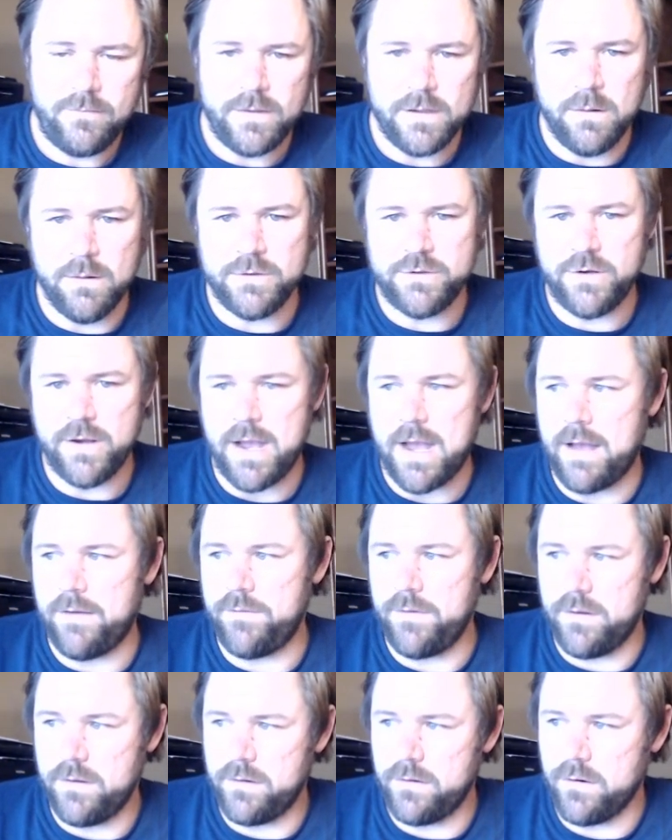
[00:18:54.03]
once you have
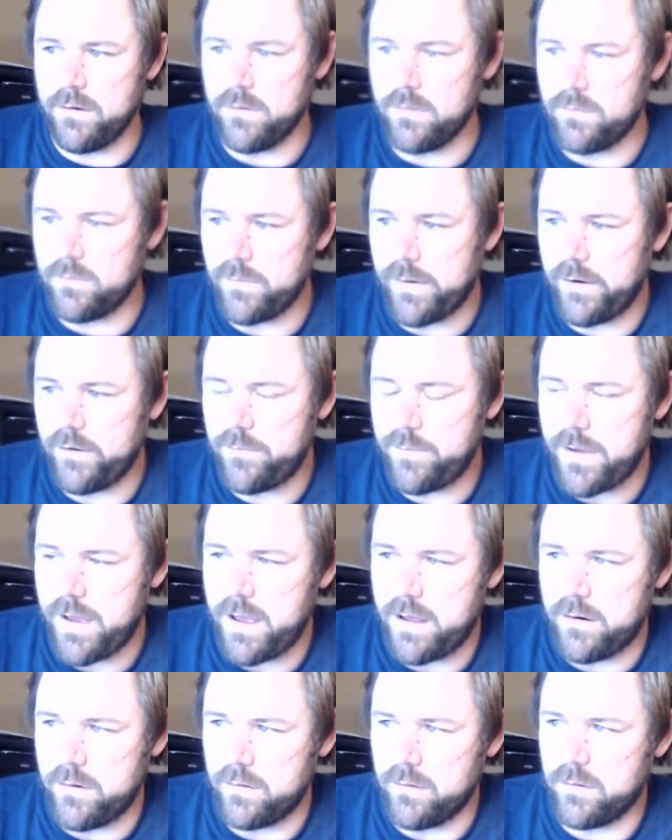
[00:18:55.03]
it, your raised
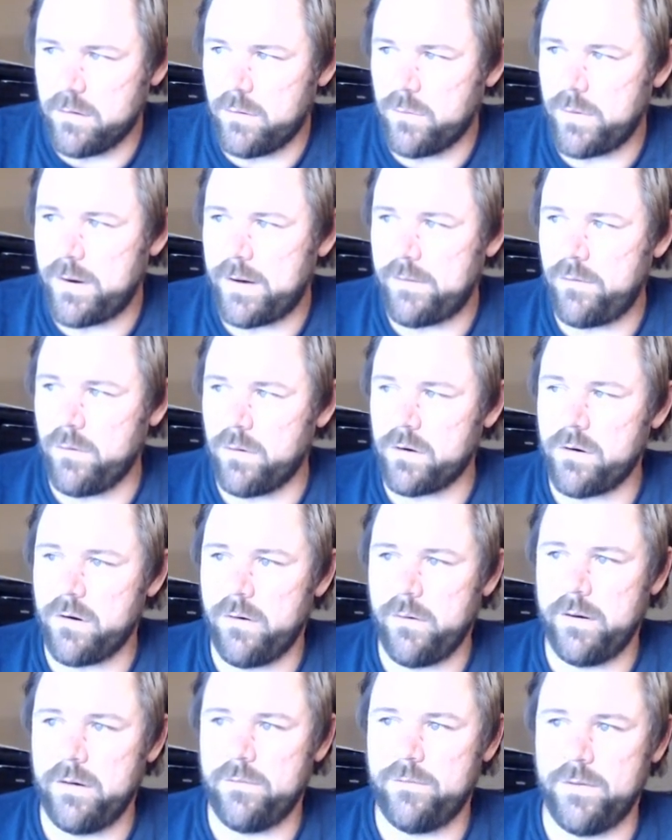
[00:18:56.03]
bed or, or whatever you want to
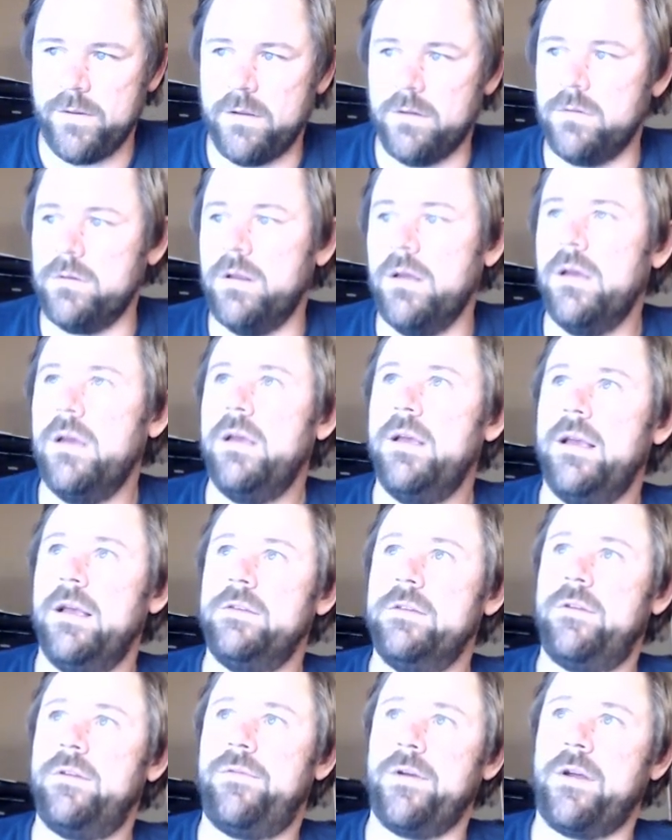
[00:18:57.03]
grow in filled,
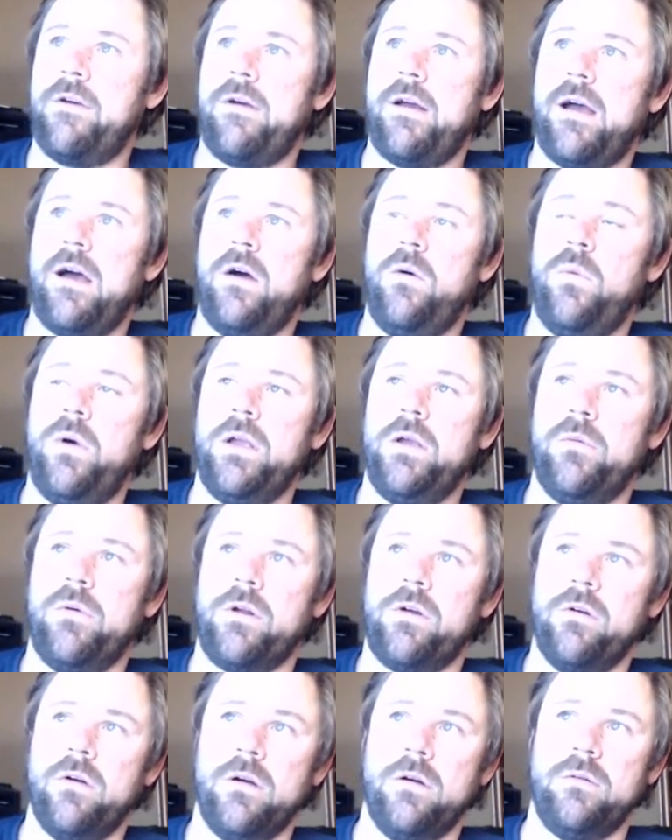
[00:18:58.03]
is to figure out what you want to
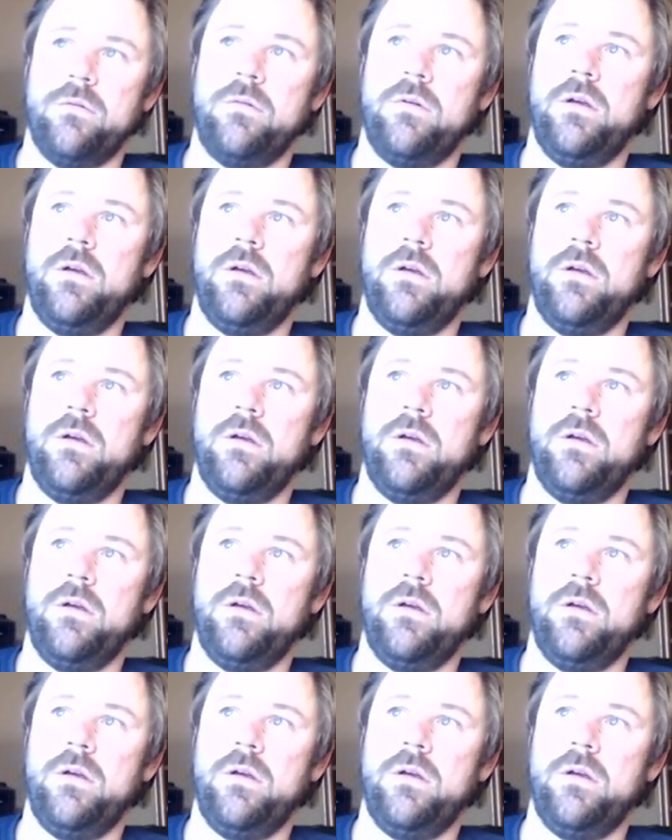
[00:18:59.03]
grow.